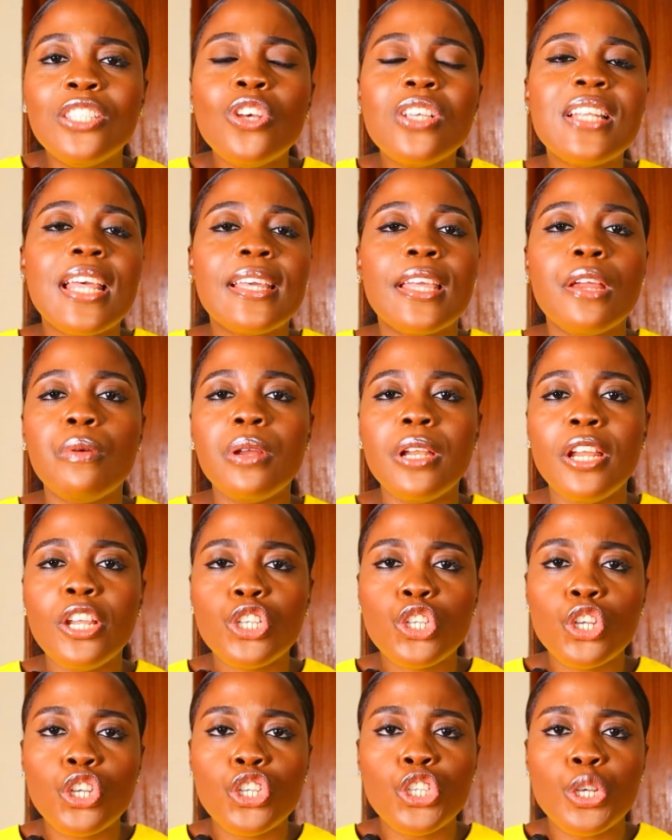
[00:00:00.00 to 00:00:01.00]
It's just like a
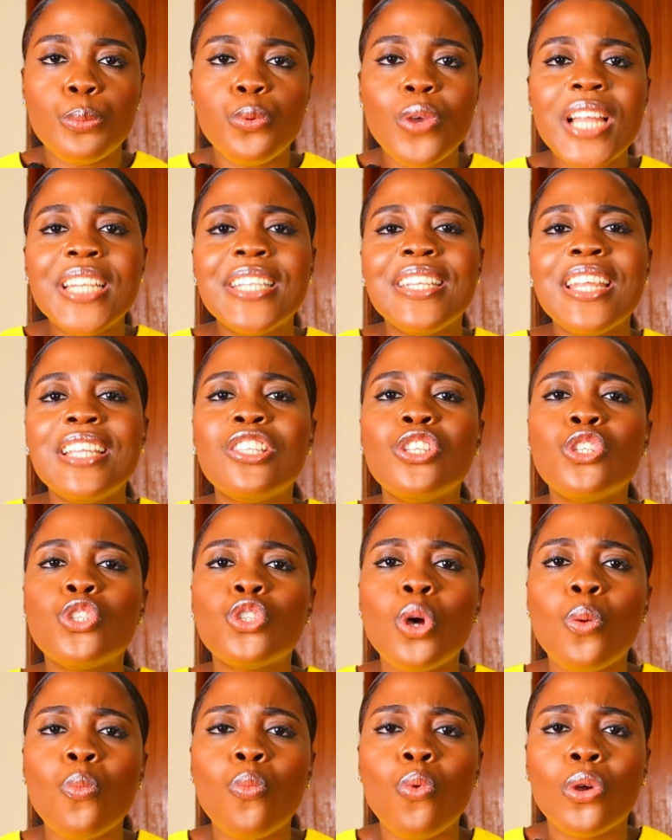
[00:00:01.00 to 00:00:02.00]
relationship. You are dating
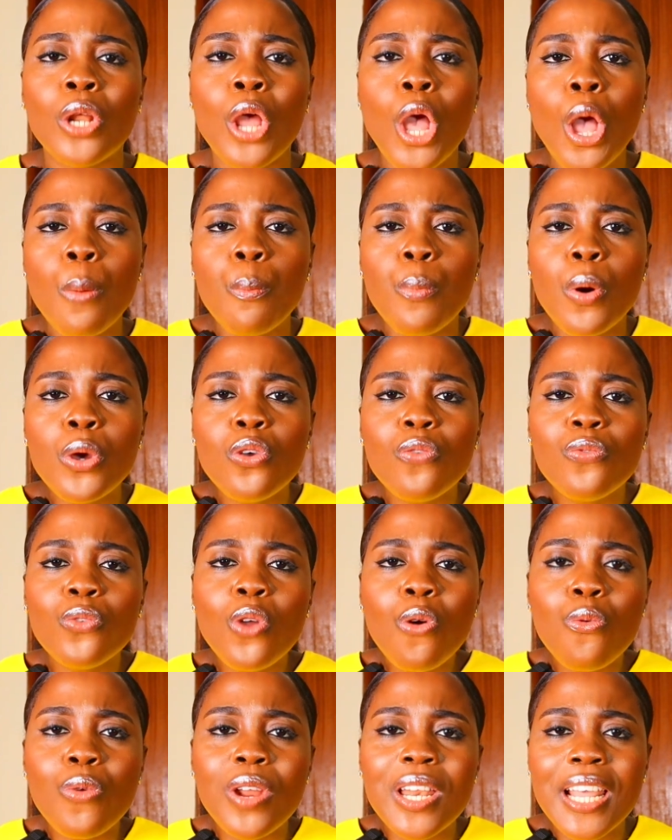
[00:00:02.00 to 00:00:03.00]
someone, but you've
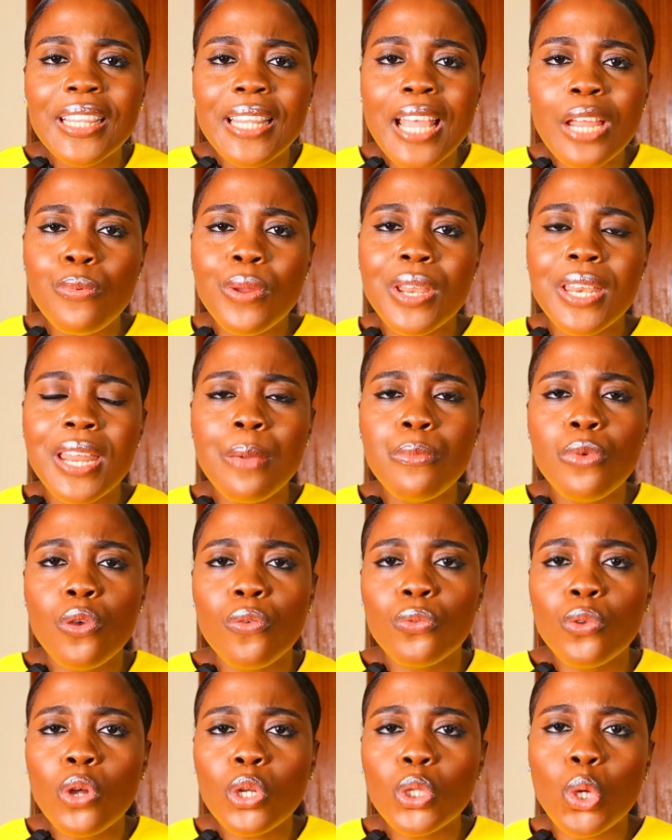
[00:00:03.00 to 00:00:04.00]
not related with them,
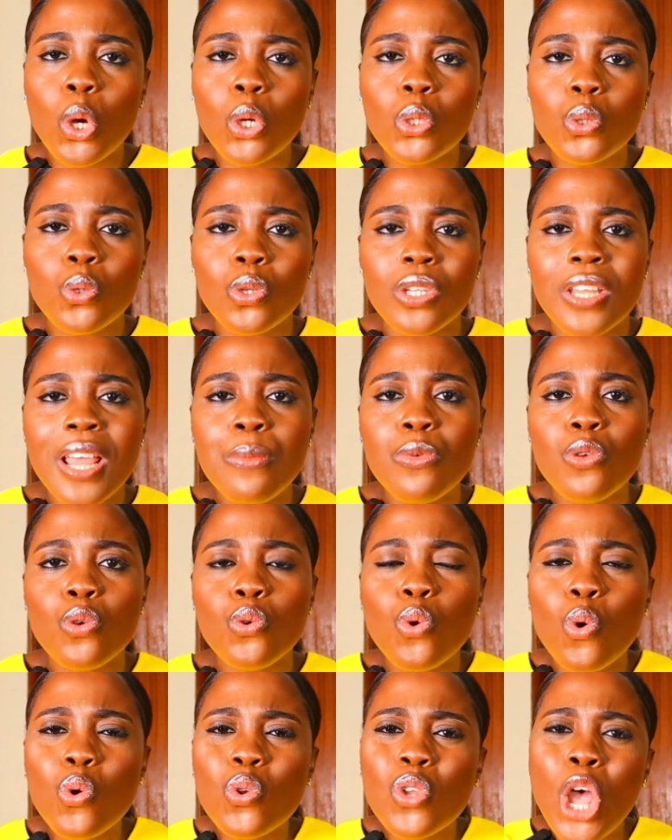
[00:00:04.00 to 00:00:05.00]
you've not talked to them,
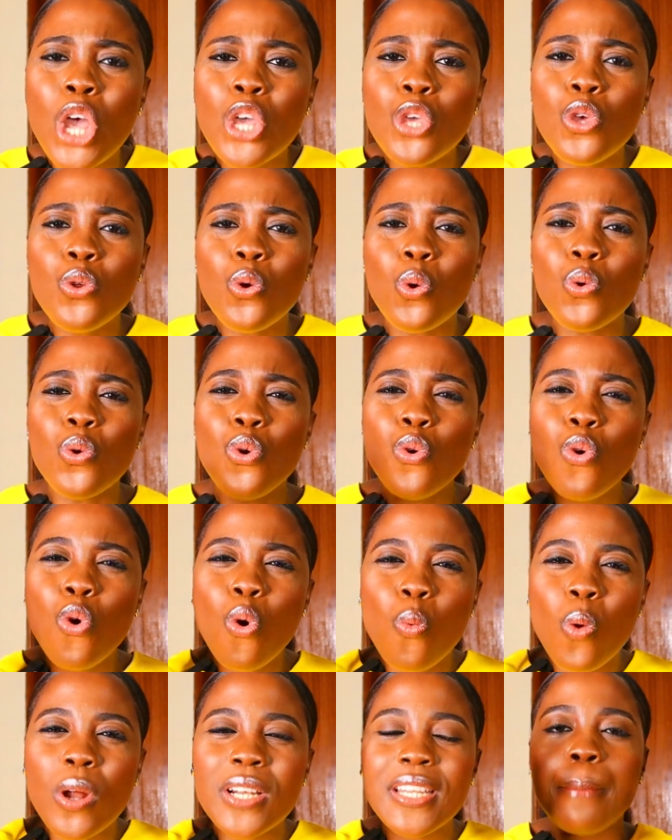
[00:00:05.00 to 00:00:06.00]
you don't
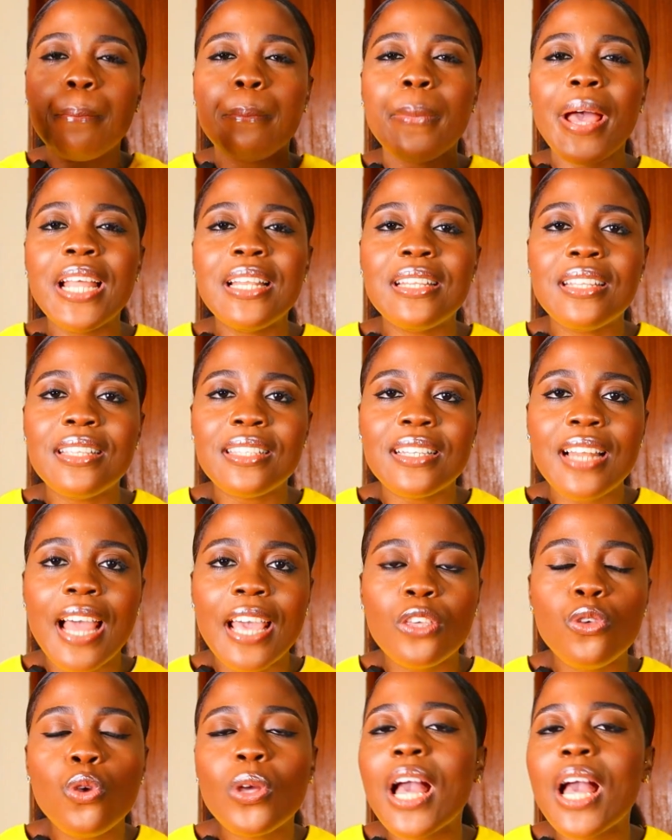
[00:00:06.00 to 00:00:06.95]
know what their mind is like.